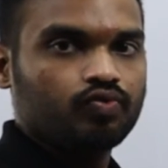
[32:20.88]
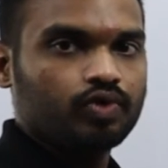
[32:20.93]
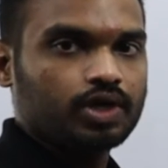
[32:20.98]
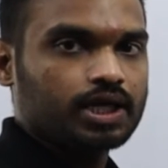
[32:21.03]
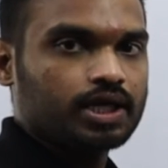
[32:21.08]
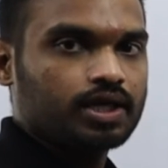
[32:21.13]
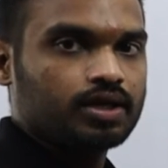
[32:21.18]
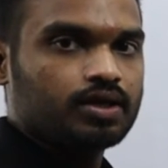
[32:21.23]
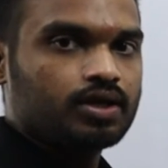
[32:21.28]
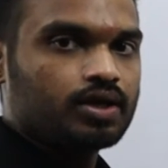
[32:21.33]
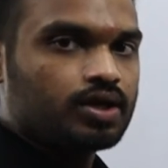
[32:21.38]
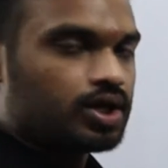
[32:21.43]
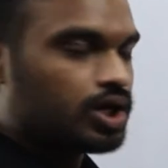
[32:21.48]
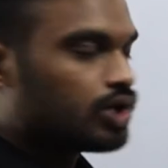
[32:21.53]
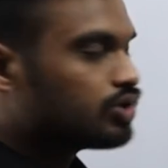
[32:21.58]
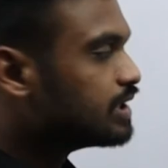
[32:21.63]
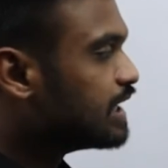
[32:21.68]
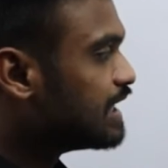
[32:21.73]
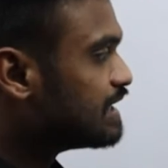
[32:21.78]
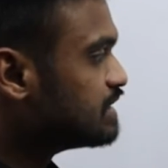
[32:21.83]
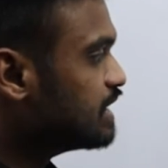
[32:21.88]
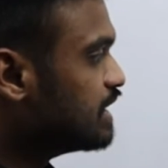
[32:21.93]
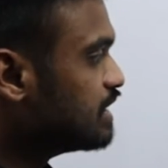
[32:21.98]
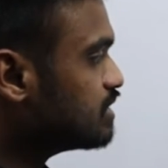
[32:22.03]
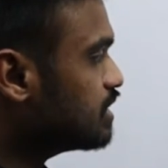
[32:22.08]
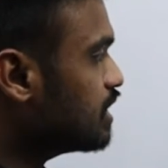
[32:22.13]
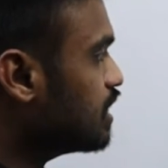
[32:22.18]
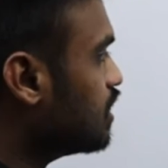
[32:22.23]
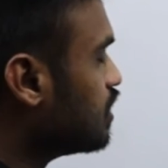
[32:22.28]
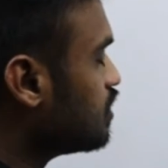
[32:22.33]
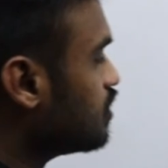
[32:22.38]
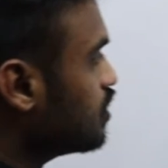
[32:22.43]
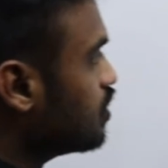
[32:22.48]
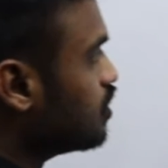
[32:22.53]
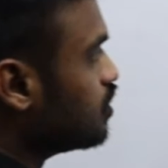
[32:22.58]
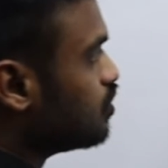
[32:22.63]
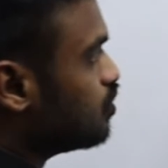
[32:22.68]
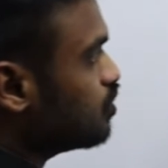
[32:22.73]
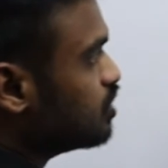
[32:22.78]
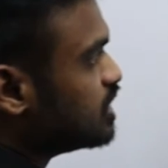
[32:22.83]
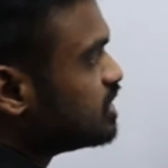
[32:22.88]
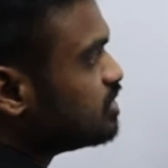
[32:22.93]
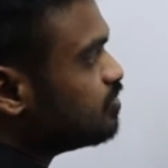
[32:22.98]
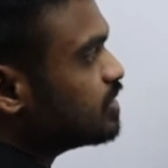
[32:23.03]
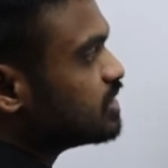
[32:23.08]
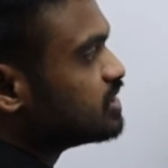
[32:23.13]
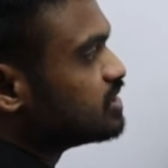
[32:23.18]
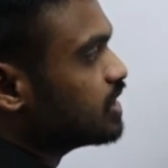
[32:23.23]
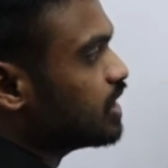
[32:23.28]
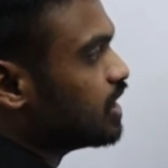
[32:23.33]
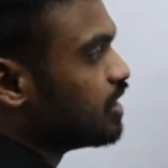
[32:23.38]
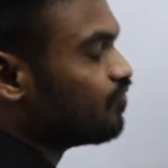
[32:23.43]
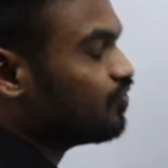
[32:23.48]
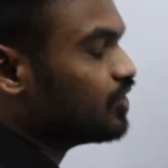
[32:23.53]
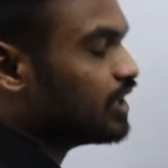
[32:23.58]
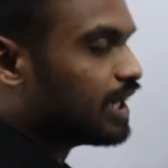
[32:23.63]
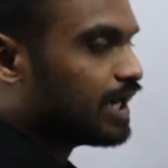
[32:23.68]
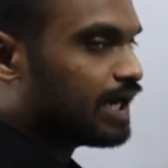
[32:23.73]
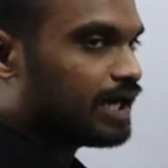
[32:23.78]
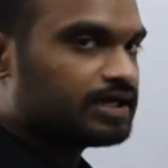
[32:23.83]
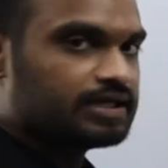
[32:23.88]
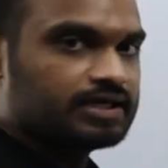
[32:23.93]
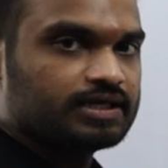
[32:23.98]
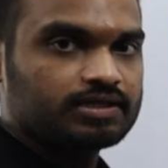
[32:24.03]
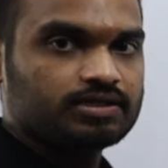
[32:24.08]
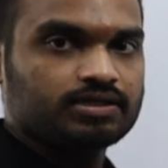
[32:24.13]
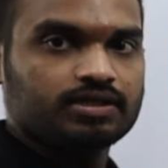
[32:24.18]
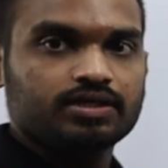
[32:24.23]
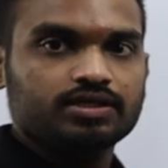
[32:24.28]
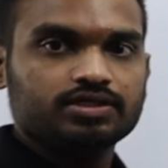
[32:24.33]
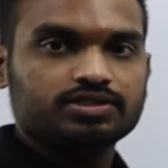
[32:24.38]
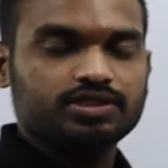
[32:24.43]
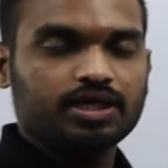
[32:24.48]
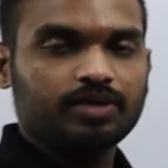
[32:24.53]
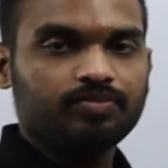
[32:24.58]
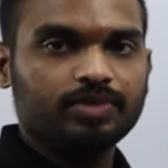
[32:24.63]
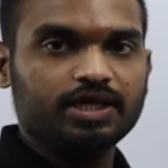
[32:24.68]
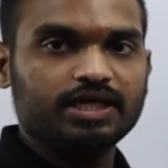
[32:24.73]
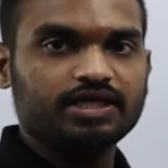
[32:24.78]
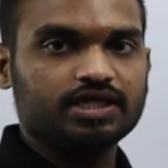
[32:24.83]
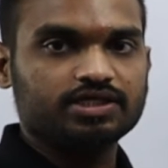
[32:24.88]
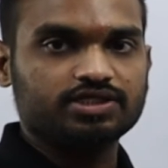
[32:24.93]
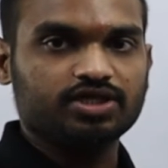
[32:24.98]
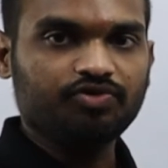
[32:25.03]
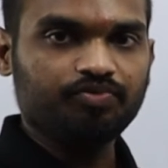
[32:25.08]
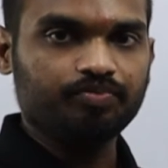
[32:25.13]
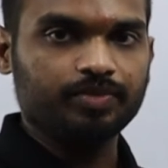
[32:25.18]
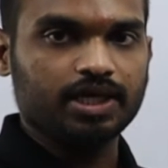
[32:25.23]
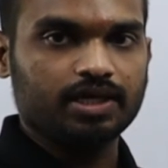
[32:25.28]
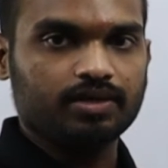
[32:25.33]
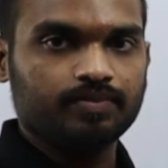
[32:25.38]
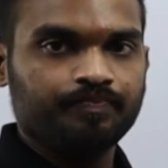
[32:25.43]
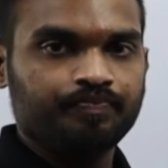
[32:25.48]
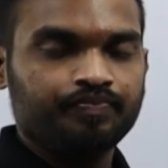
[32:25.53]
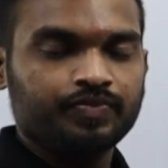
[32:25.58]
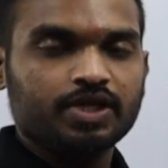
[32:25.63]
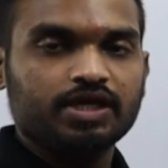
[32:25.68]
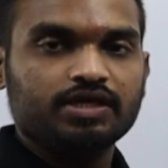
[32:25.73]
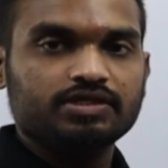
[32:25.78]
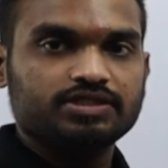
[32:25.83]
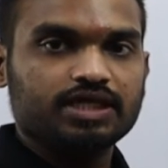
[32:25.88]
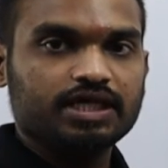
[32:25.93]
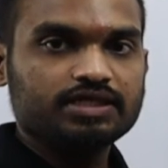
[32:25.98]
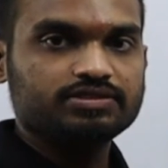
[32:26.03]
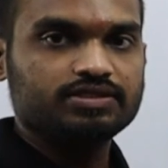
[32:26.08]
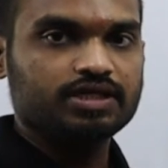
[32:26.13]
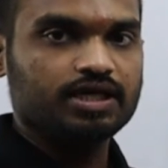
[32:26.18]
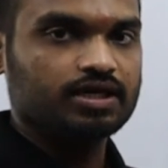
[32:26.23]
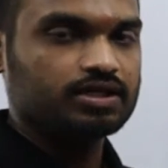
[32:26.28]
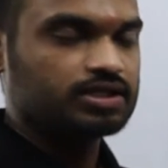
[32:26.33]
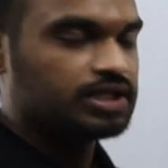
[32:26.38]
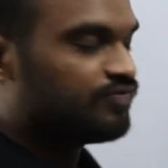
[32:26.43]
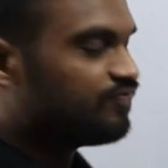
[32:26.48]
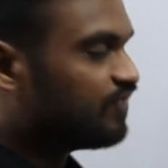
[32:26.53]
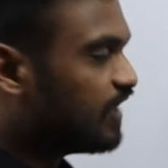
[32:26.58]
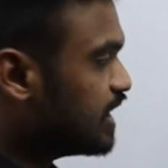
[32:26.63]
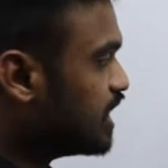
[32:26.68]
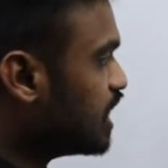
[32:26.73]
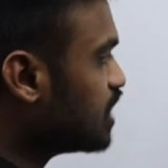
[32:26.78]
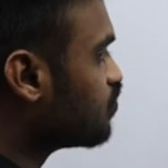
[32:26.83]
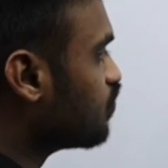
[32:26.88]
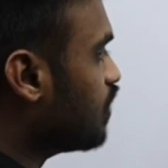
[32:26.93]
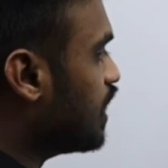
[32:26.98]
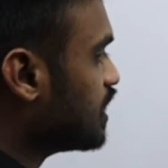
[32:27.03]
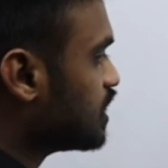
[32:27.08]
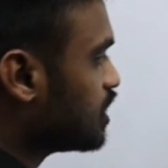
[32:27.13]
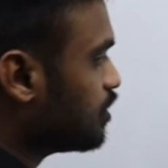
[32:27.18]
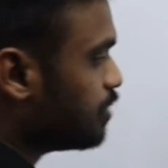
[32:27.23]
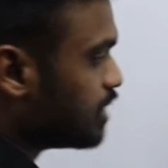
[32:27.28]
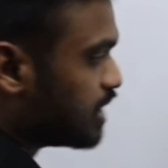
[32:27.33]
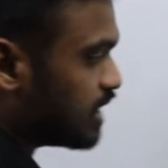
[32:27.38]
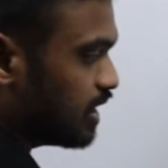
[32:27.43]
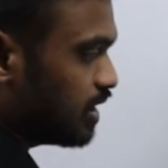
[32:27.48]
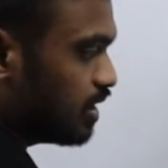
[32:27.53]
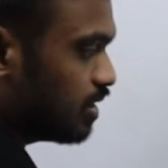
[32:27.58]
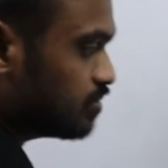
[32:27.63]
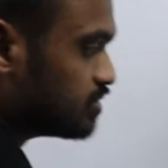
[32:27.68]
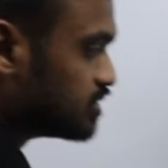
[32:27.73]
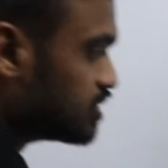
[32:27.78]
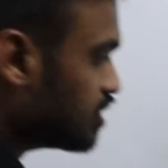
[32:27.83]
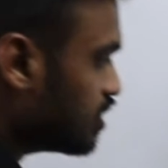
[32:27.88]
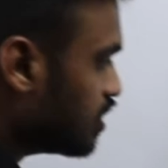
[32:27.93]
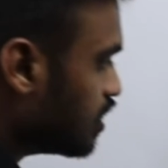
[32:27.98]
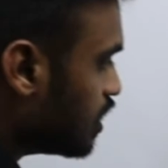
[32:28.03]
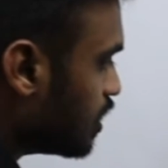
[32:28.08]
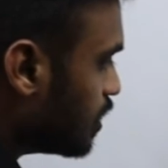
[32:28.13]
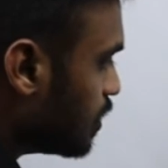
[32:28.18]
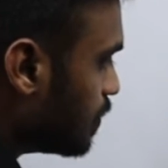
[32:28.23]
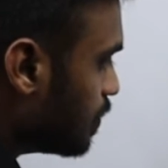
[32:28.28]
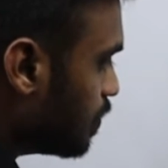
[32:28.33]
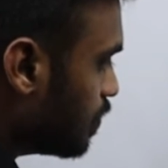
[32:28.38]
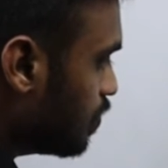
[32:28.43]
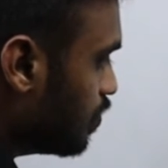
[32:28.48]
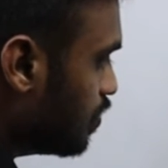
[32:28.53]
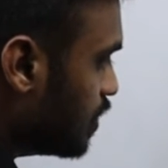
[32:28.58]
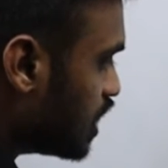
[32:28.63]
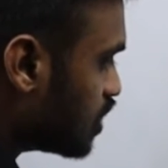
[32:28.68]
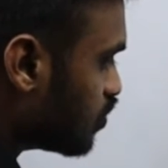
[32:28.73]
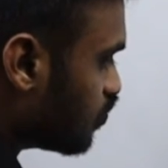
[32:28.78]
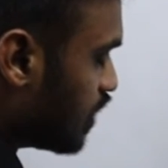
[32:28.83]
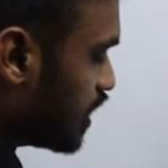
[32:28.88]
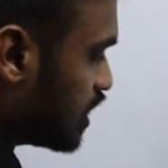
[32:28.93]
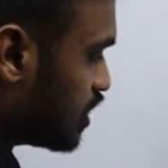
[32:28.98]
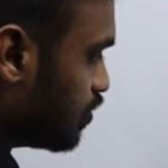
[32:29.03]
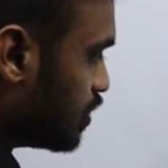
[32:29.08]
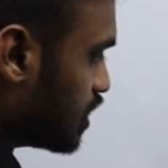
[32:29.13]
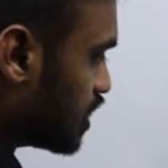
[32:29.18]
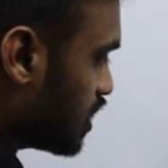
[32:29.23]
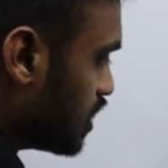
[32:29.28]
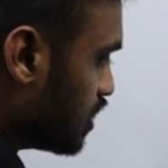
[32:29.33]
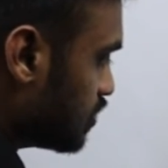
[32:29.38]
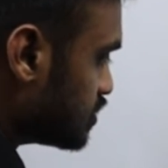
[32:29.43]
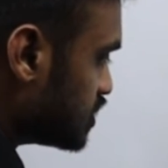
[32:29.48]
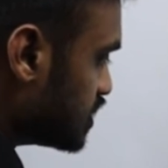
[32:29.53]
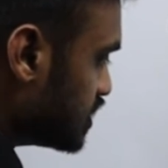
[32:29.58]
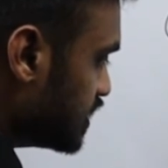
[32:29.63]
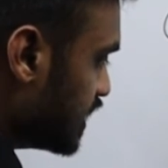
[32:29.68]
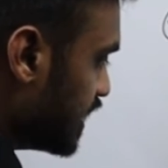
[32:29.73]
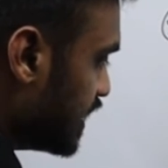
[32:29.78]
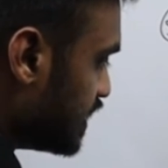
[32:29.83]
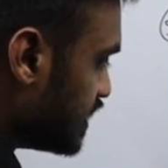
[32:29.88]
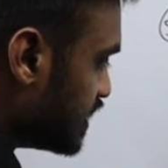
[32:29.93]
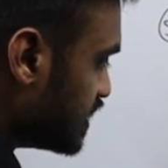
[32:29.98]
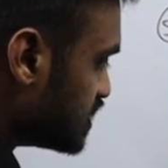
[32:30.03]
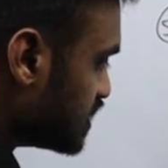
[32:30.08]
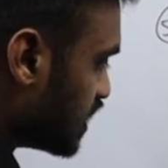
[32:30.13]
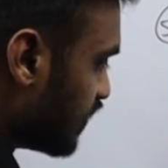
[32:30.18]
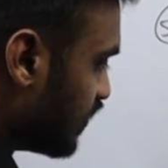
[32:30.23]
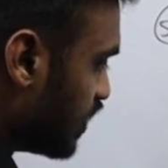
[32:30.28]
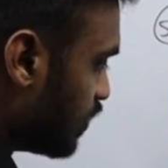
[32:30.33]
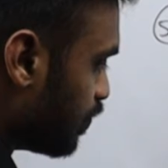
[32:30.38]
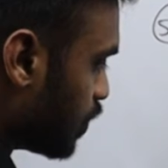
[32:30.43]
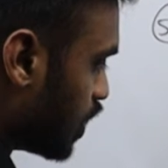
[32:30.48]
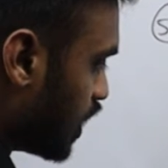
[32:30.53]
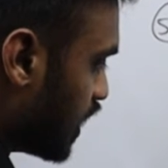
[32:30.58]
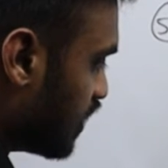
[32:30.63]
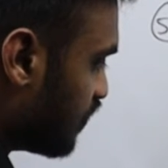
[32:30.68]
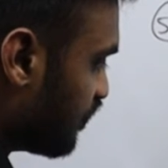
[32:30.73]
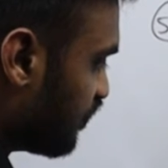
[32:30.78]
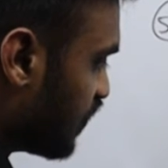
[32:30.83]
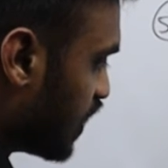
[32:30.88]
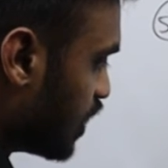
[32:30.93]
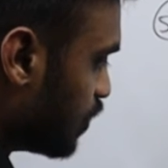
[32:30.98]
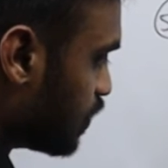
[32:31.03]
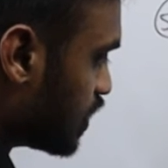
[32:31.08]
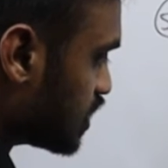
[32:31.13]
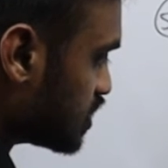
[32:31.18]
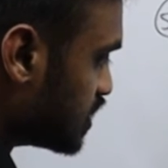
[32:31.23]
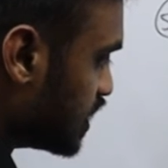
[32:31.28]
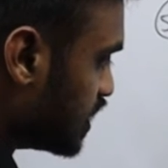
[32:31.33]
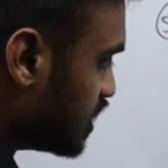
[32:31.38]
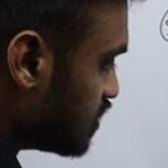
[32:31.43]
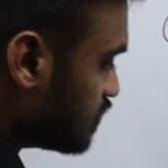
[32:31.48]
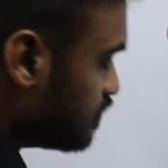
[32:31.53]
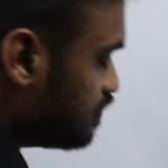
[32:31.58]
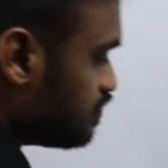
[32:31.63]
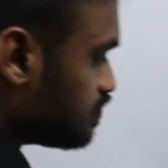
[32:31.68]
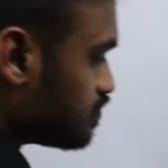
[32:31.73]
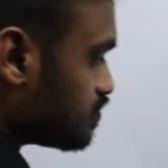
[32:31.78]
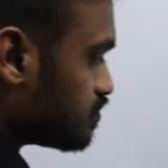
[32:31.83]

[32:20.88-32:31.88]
Okay. Now they are saying that to this mixture we are adding some liters of milk such that the final quantity becomes, milk quantity becomes 87.5%